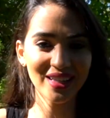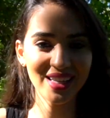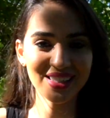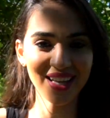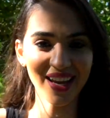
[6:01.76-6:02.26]
can I
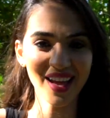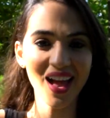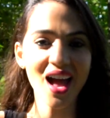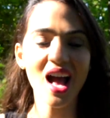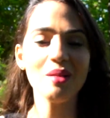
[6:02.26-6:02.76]
say?
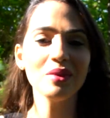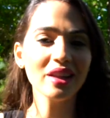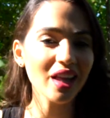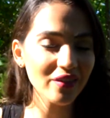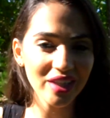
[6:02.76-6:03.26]

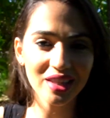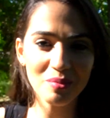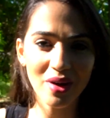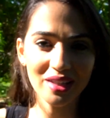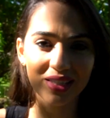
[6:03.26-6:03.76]
I'm loving the
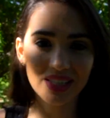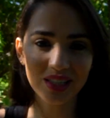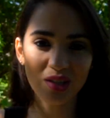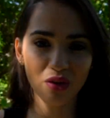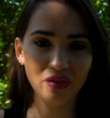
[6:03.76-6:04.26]
pregnancy
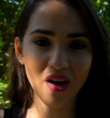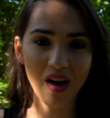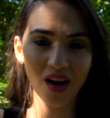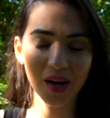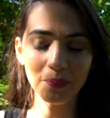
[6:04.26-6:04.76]
so
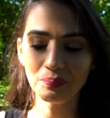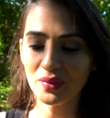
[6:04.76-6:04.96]
far.